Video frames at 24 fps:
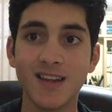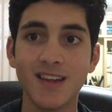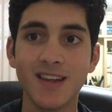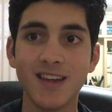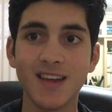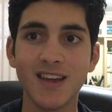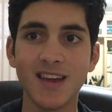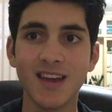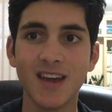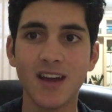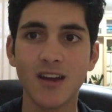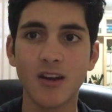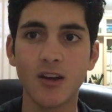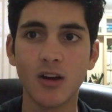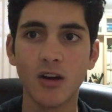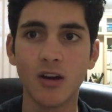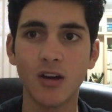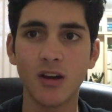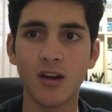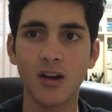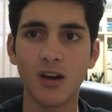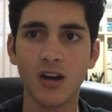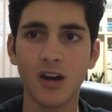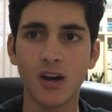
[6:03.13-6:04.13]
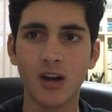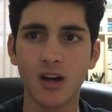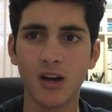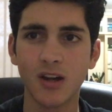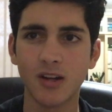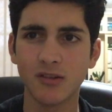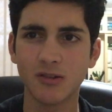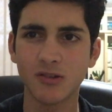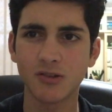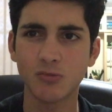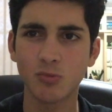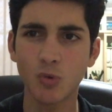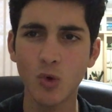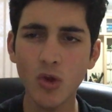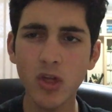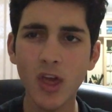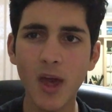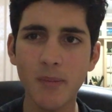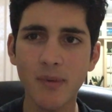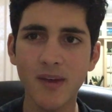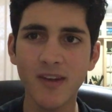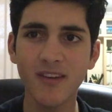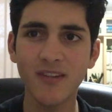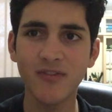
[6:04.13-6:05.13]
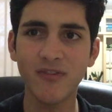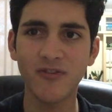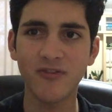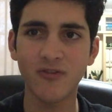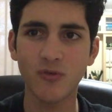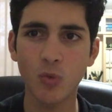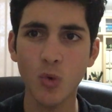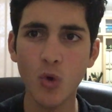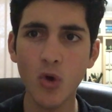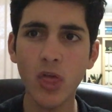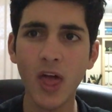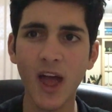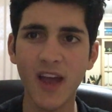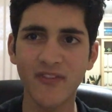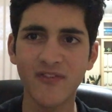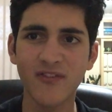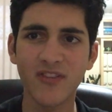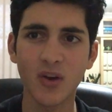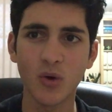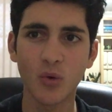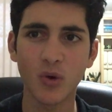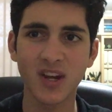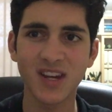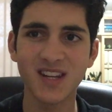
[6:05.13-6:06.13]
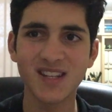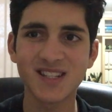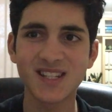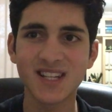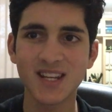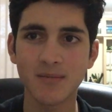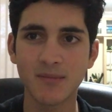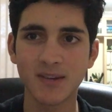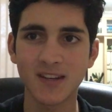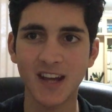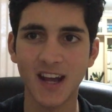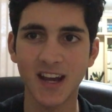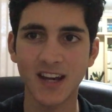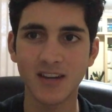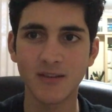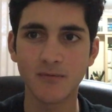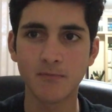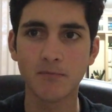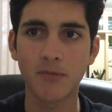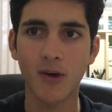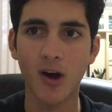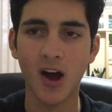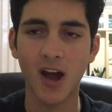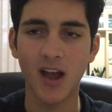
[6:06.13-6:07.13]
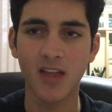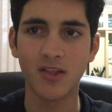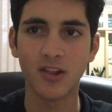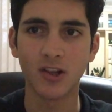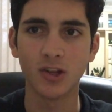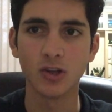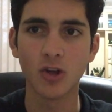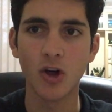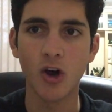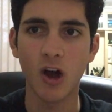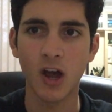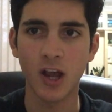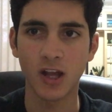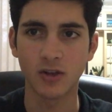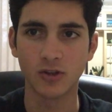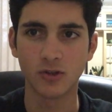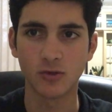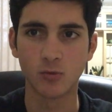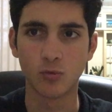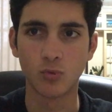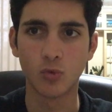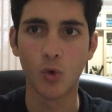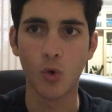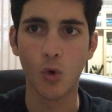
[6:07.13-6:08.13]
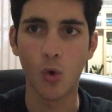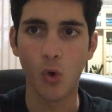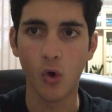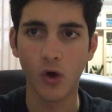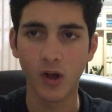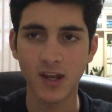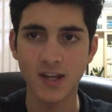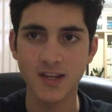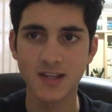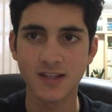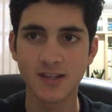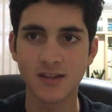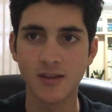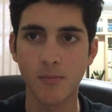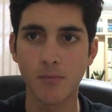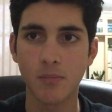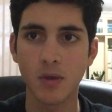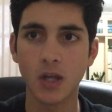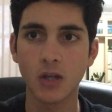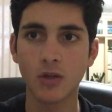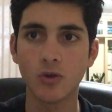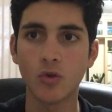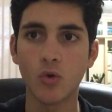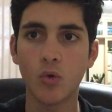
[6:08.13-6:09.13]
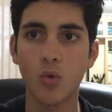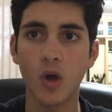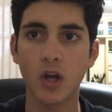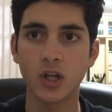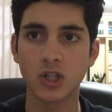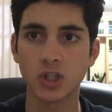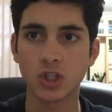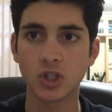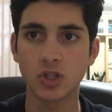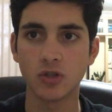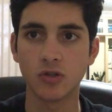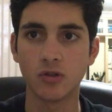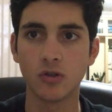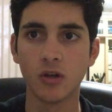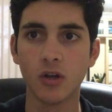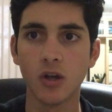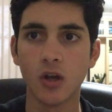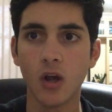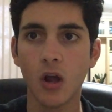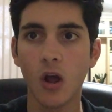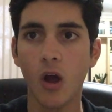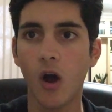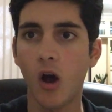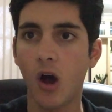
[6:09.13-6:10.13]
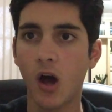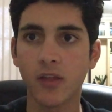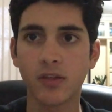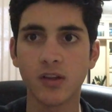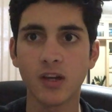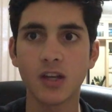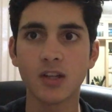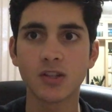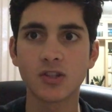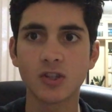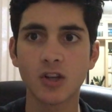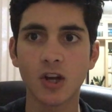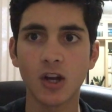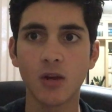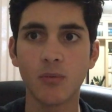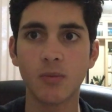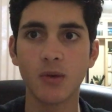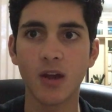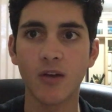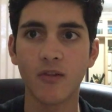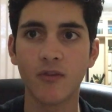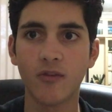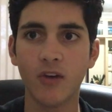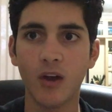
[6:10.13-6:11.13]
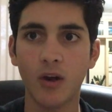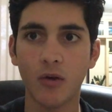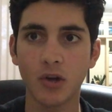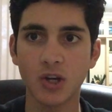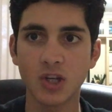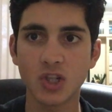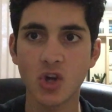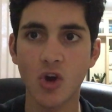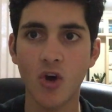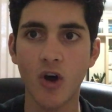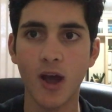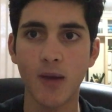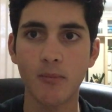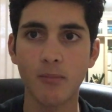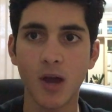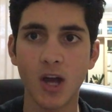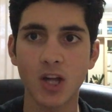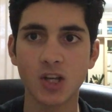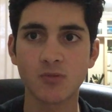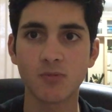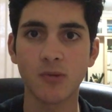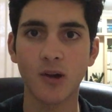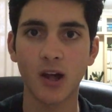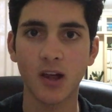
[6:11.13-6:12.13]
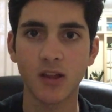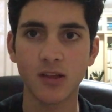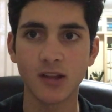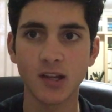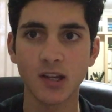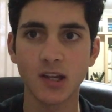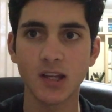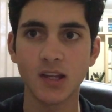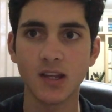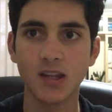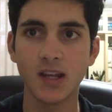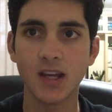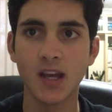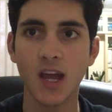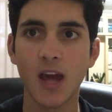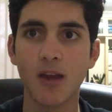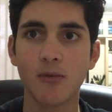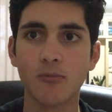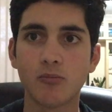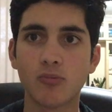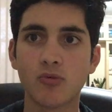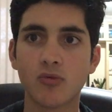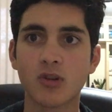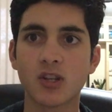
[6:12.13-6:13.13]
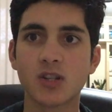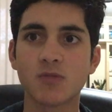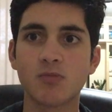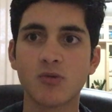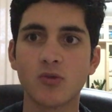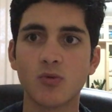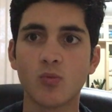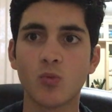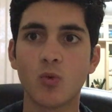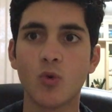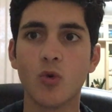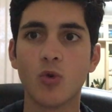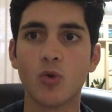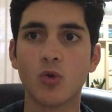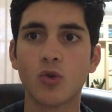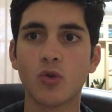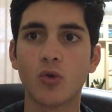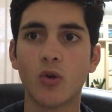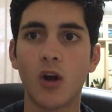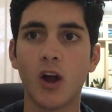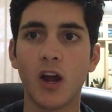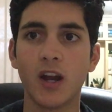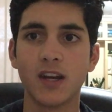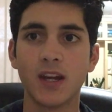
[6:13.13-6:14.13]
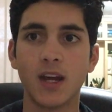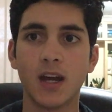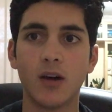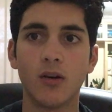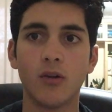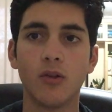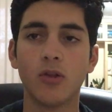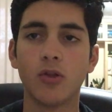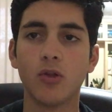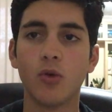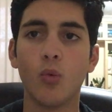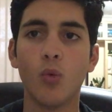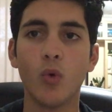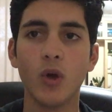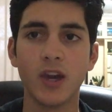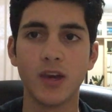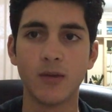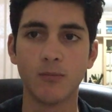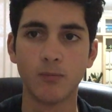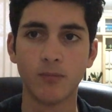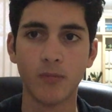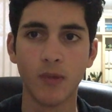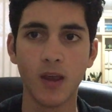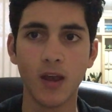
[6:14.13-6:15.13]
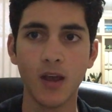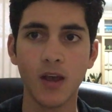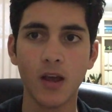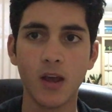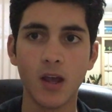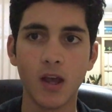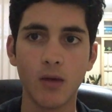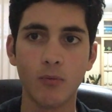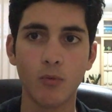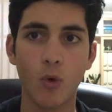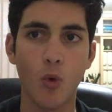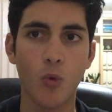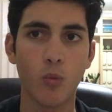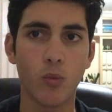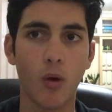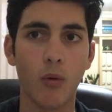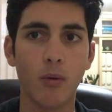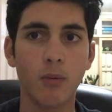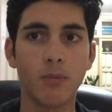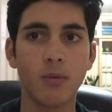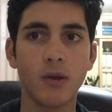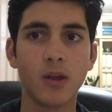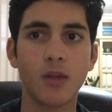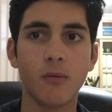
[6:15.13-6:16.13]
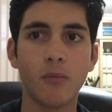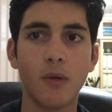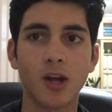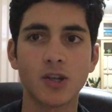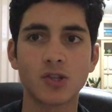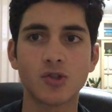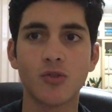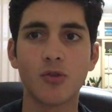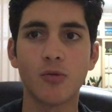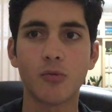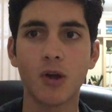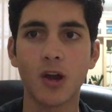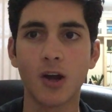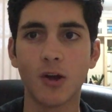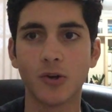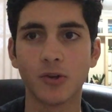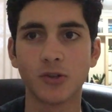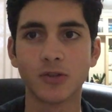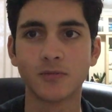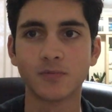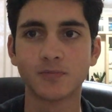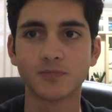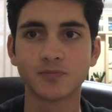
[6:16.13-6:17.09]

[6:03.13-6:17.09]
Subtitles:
yeah, will they feel intimidated by the Lions' roar is the big question. I think it's going to be a very tight match, but I think in the end, Brisbane will grind out the win. Will probably be the match of the round.